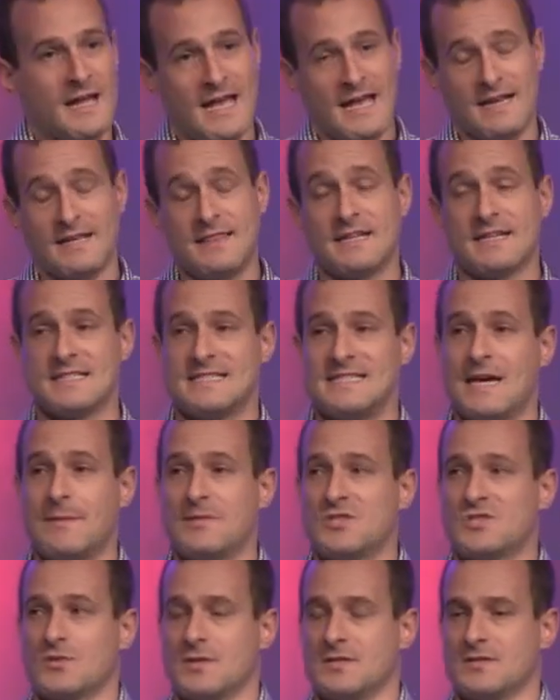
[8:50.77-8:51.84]
And I think it
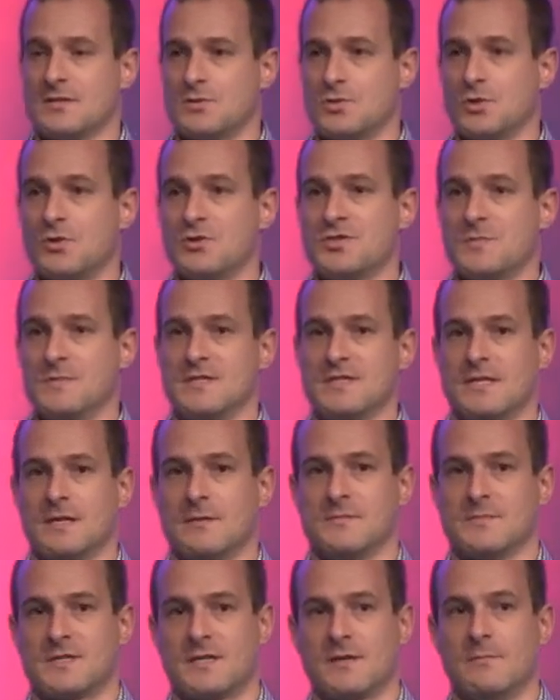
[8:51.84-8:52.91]
demonstrates the Children's
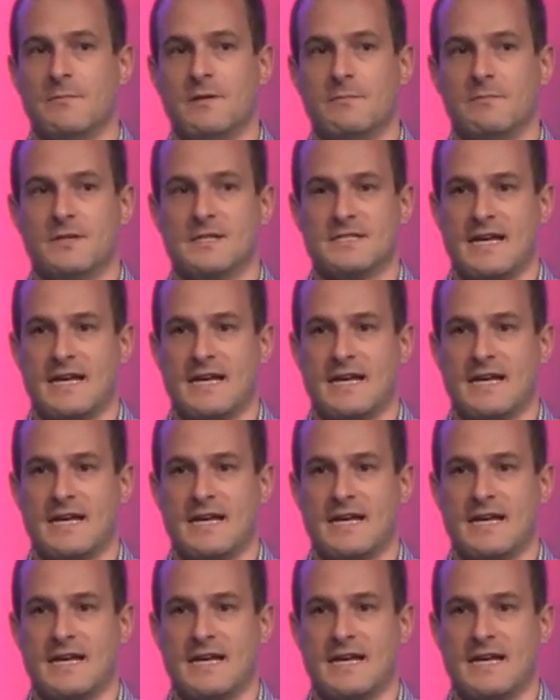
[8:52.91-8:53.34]
Museum's commitment